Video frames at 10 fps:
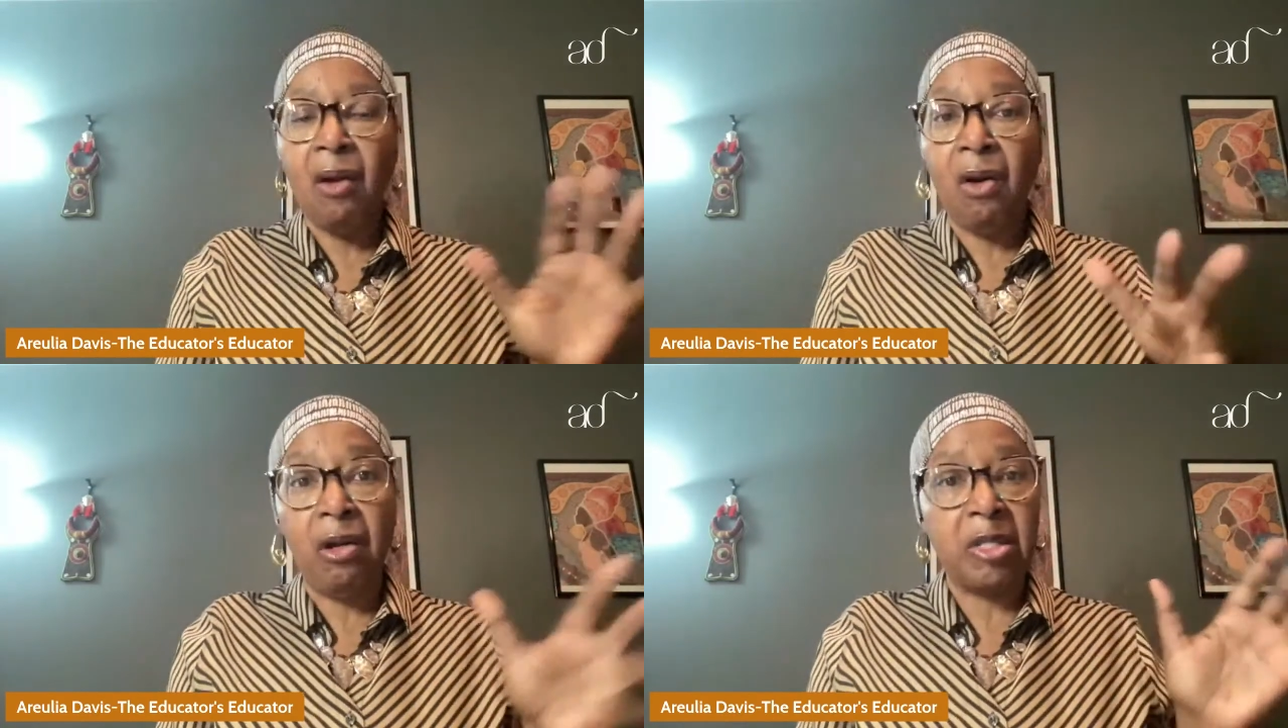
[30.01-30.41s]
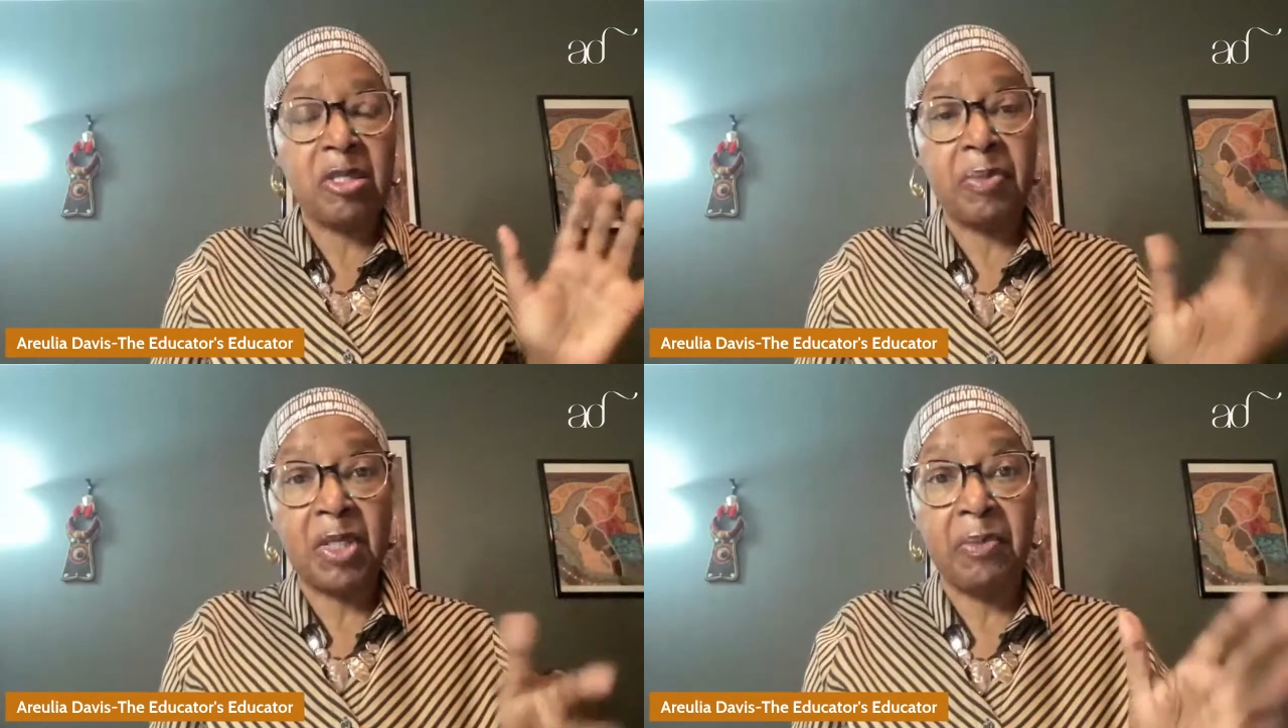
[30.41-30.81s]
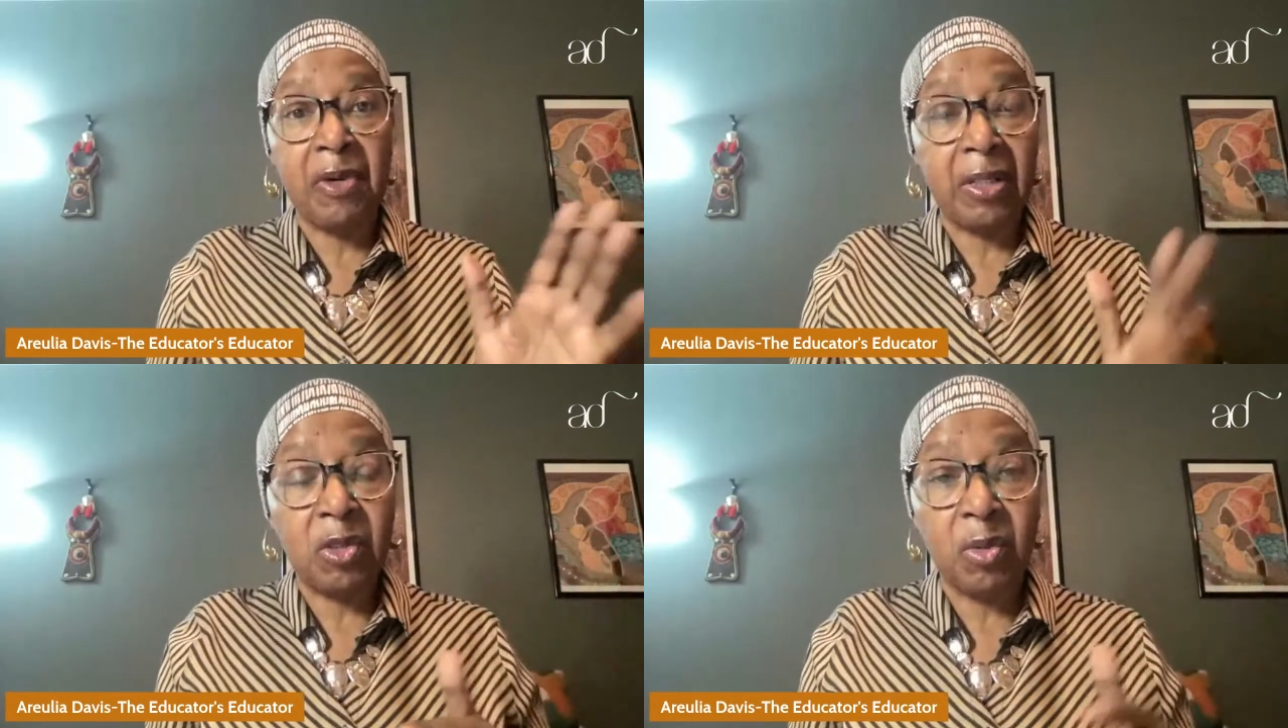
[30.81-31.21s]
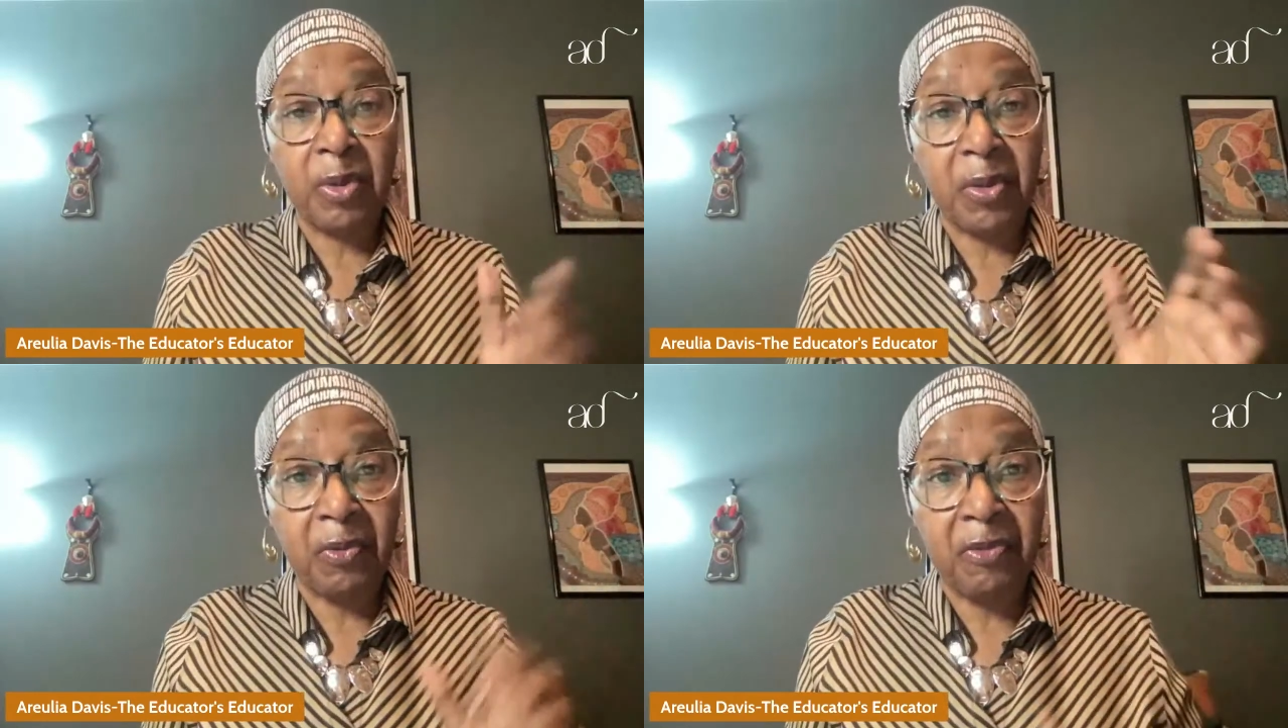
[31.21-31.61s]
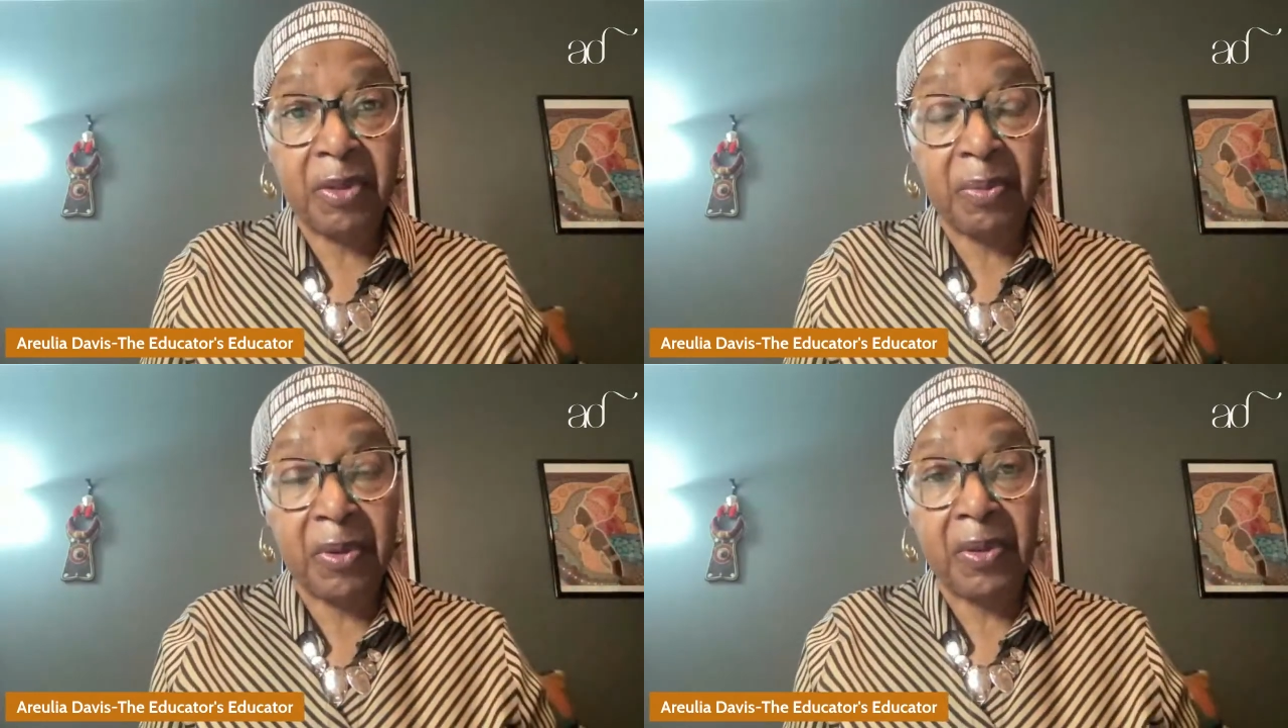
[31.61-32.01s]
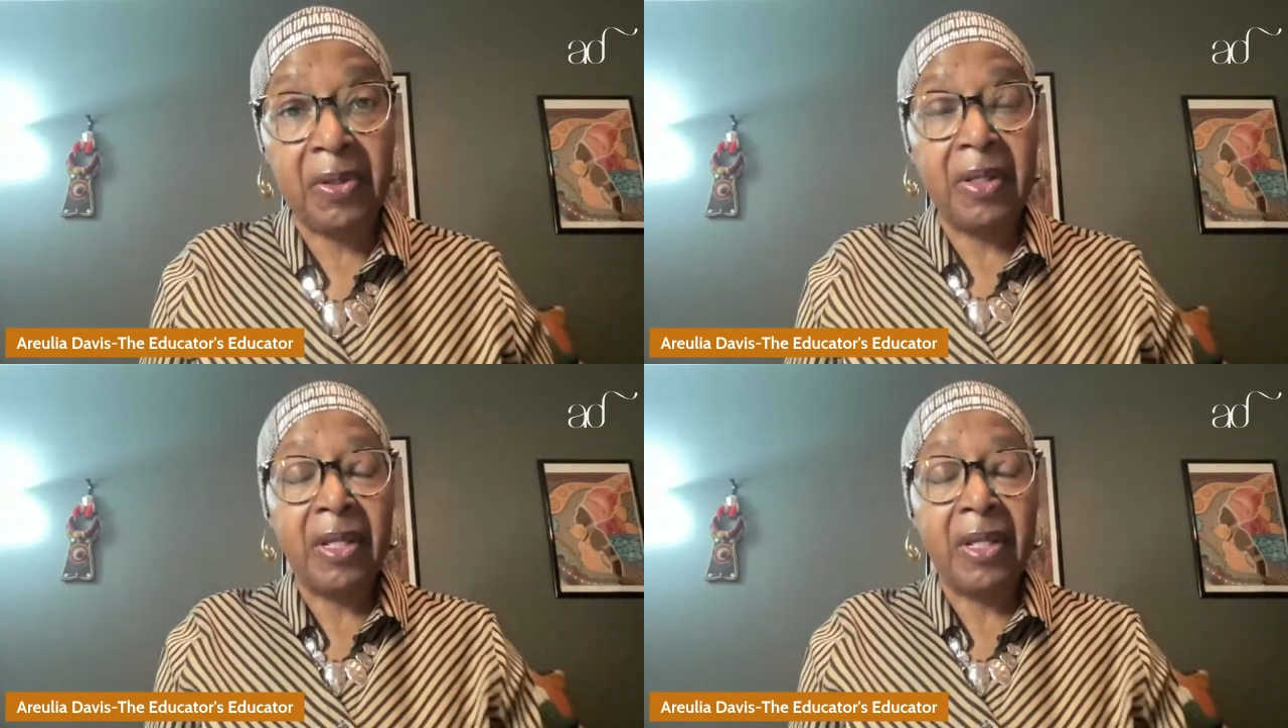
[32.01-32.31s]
August, September, October, November,